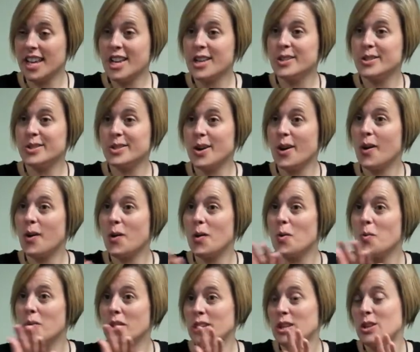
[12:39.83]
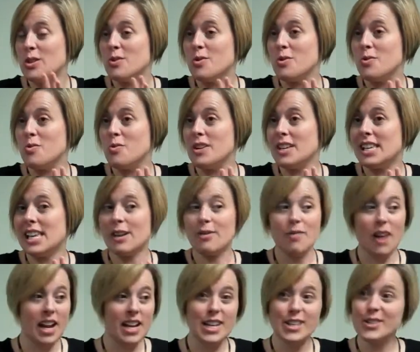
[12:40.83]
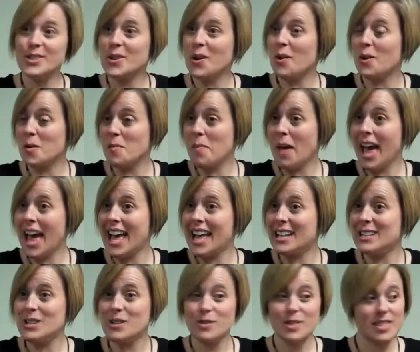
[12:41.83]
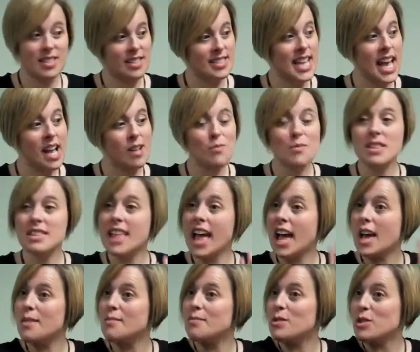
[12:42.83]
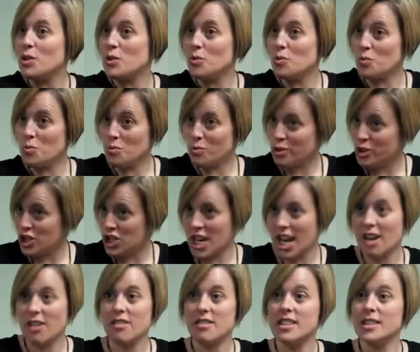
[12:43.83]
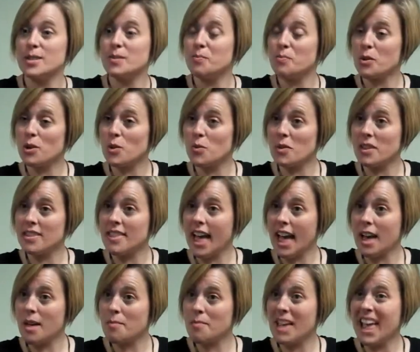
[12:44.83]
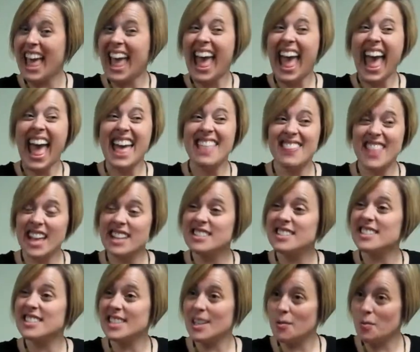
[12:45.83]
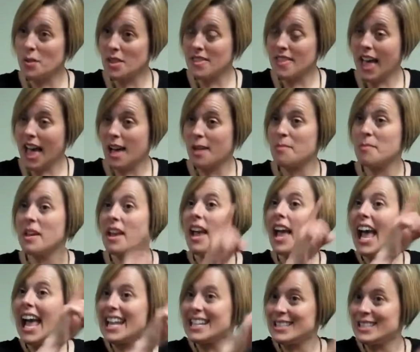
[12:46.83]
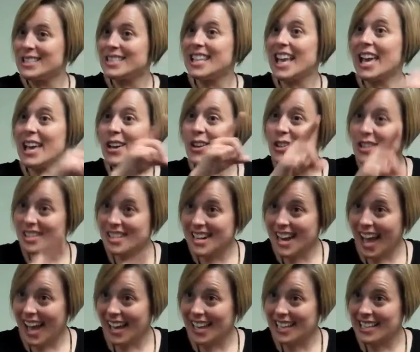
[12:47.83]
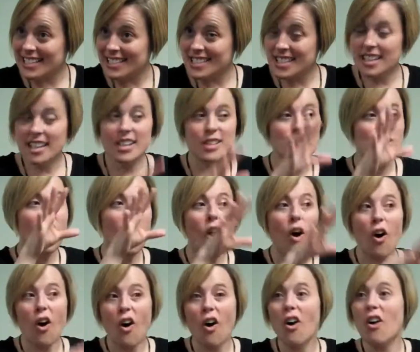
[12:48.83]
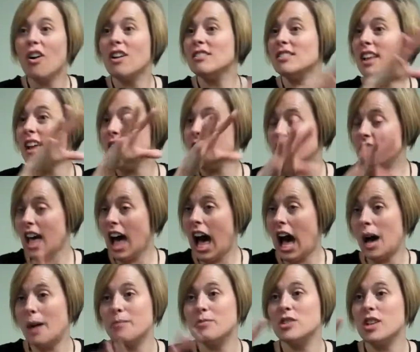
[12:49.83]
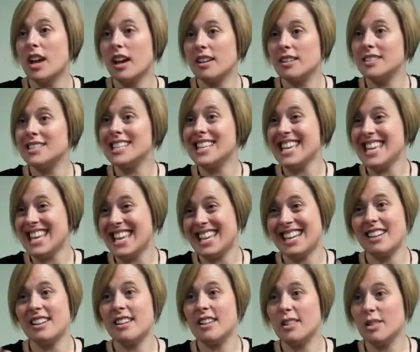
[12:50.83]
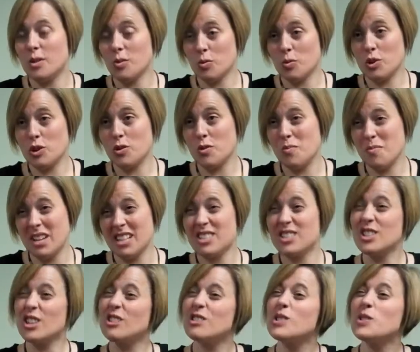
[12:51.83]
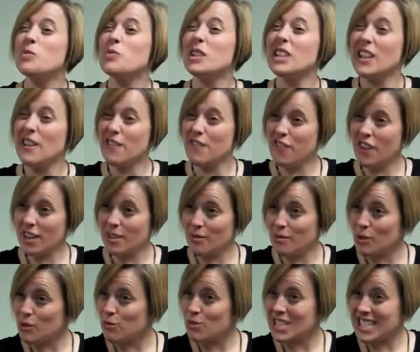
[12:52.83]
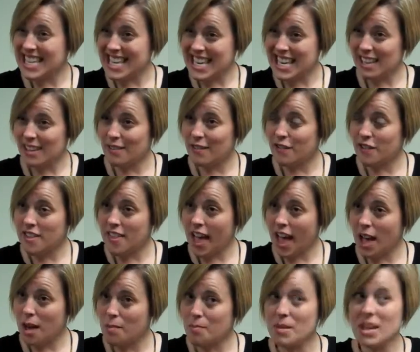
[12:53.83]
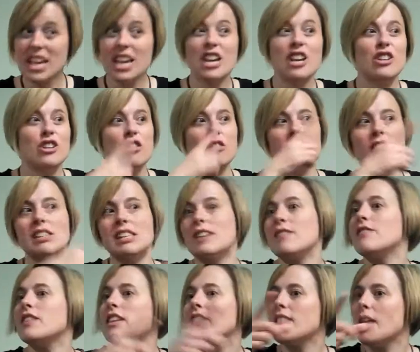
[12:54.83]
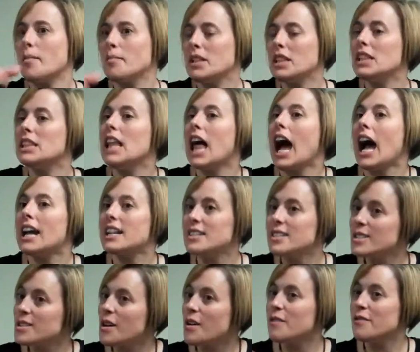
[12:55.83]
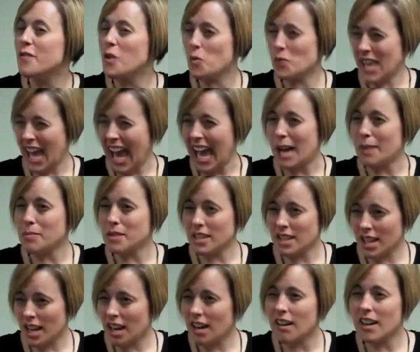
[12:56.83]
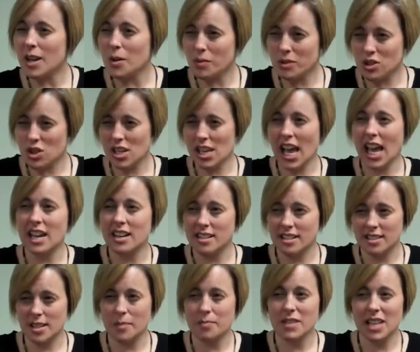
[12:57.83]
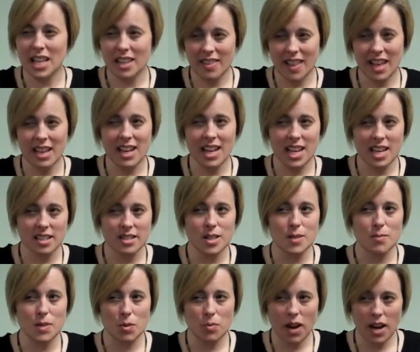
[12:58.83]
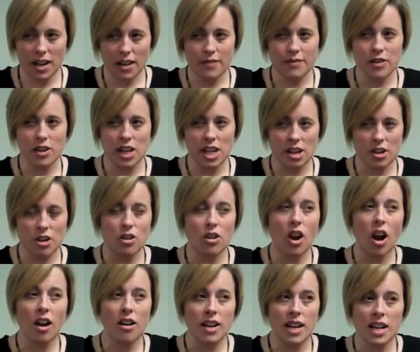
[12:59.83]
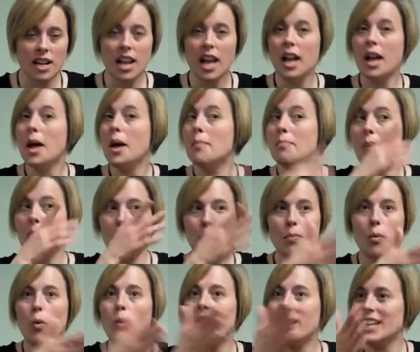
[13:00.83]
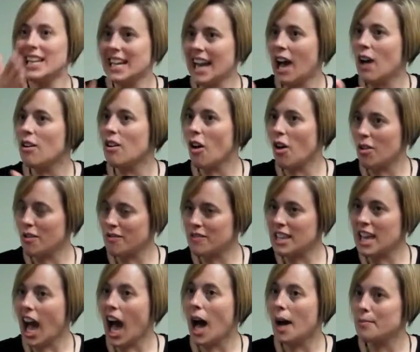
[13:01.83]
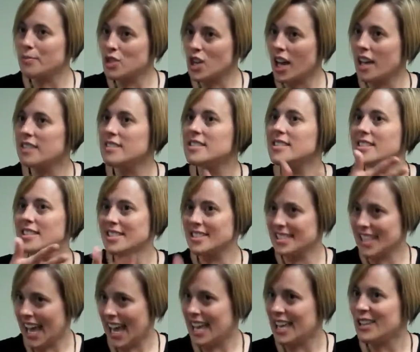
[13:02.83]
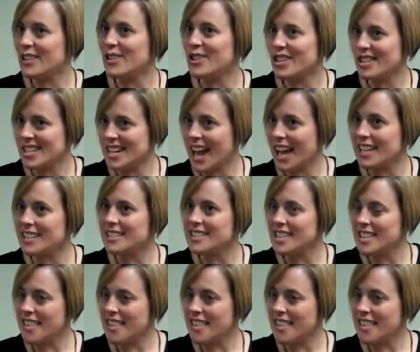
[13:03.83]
So when you get ready to go to bed, you sit down with them, you share this book with them, and then sit with them and say good night to all of the objects in the room. It starts a really fun routine for them. You're giving them lots of vocabulary, which again is something they need to be ready for kindergarten, by pointing out all of the objects, saying good night to